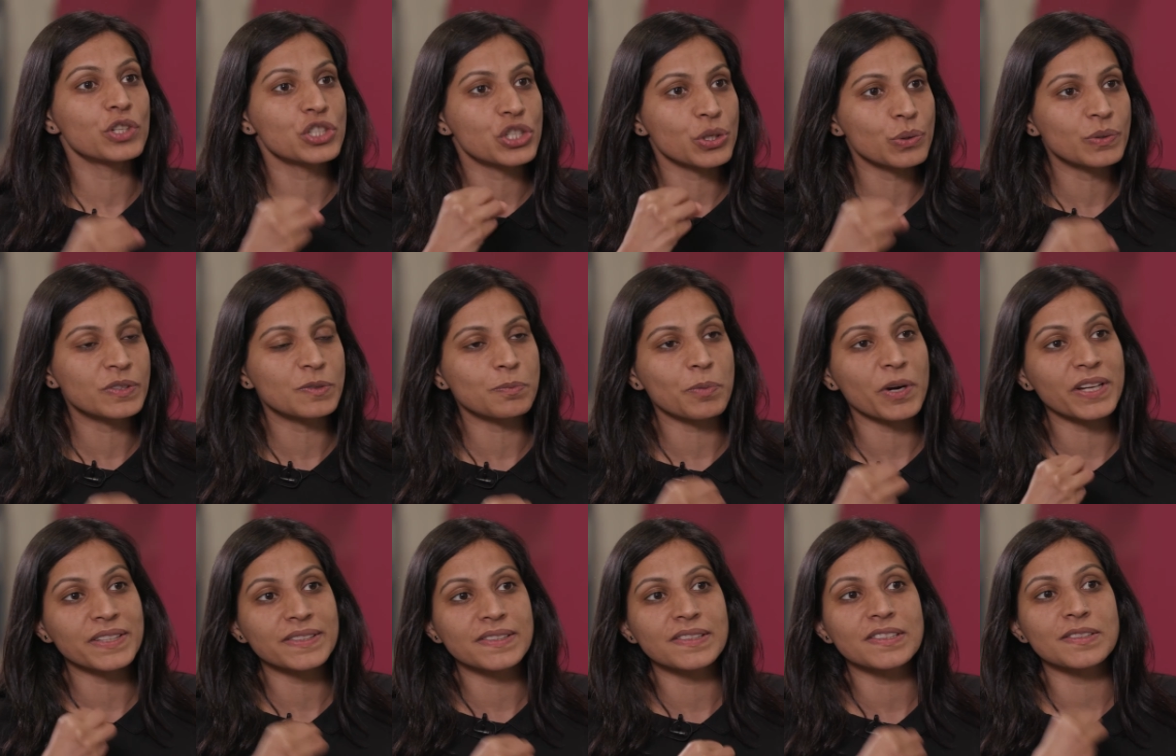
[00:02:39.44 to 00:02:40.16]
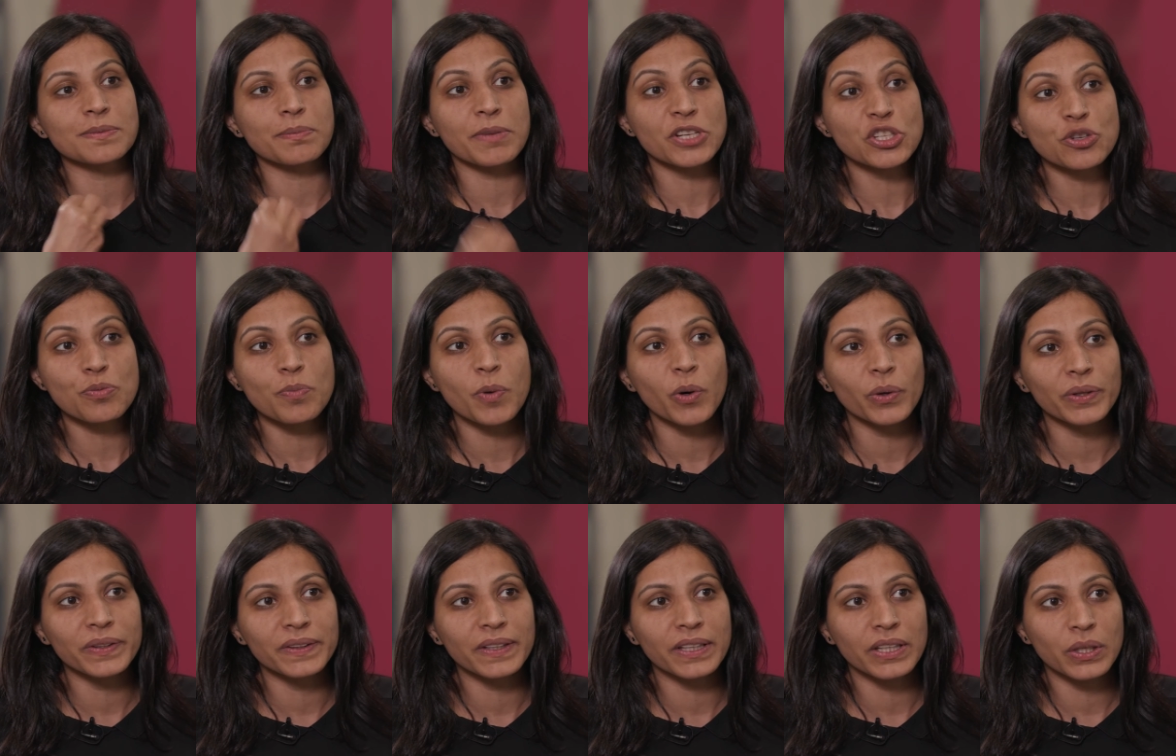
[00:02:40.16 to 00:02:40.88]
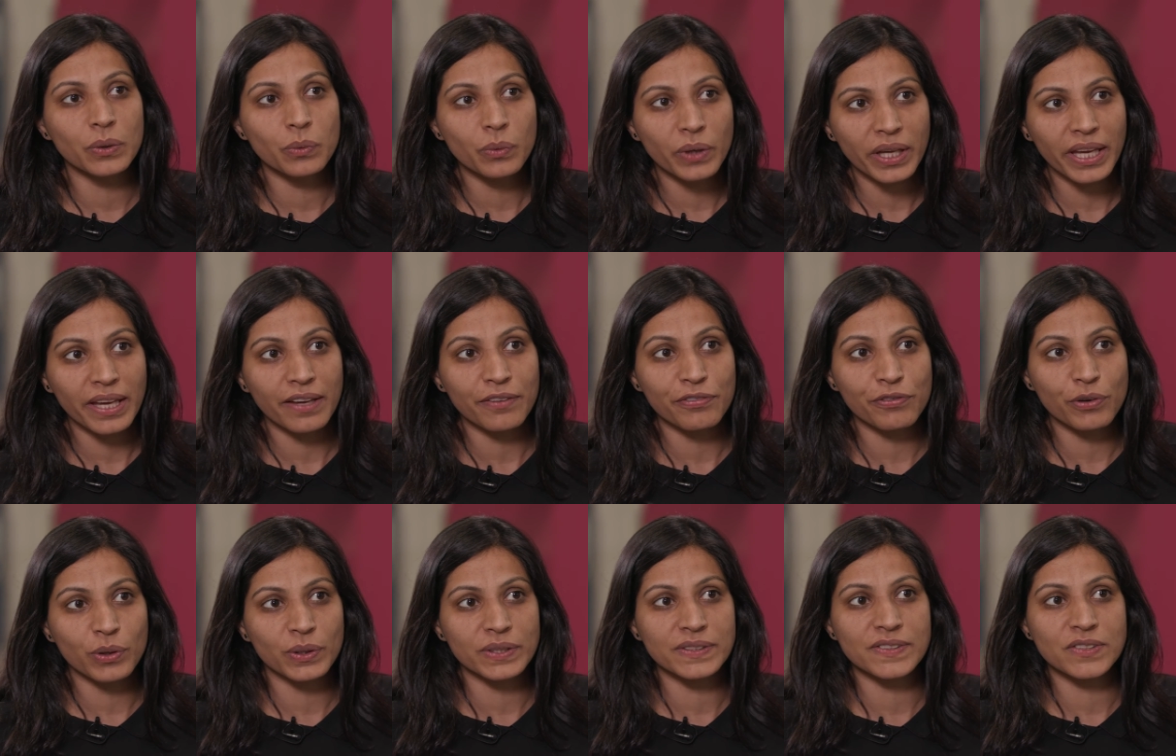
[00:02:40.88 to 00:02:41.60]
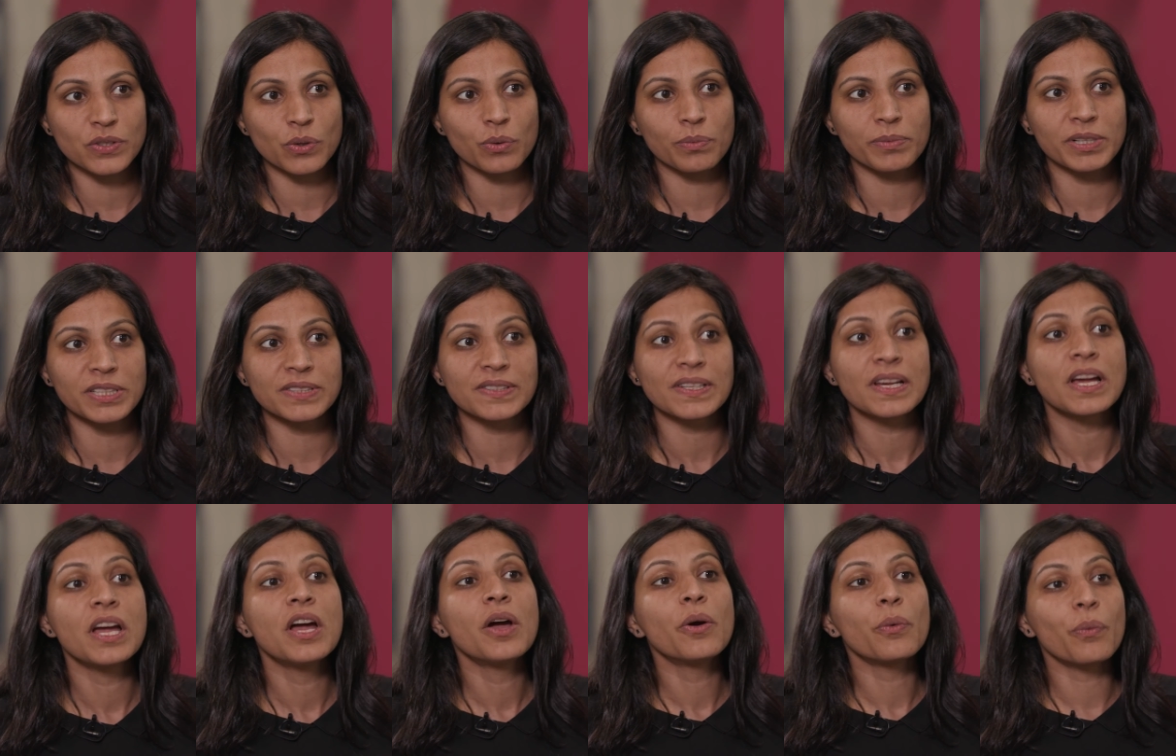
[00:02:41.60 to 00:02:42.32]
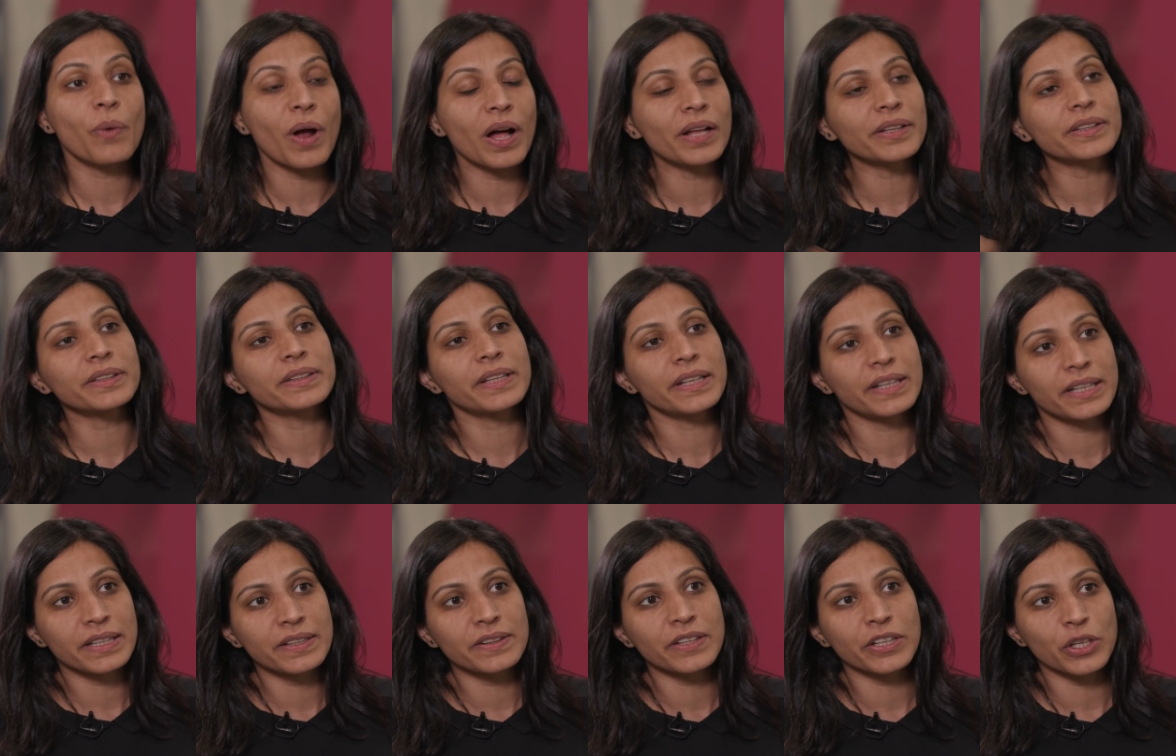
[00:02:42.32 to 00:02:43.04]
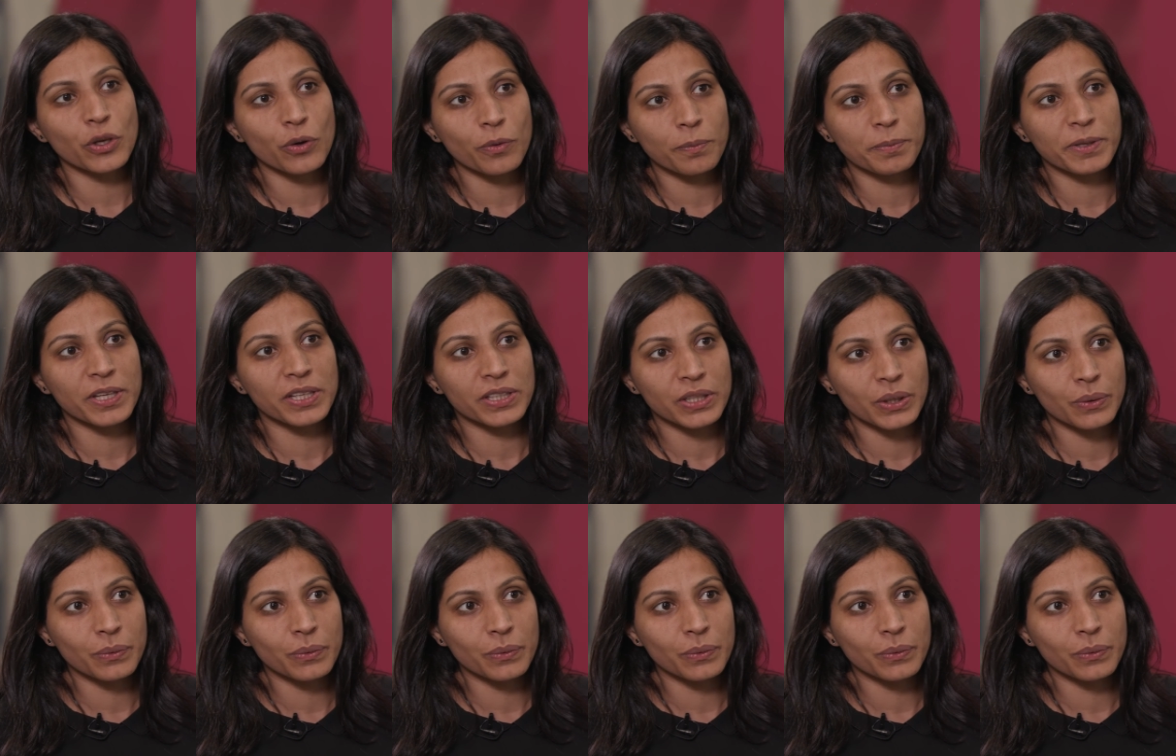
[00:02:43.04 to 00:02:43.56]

reduced prices much more in the UK for consumers consumers rather than in the European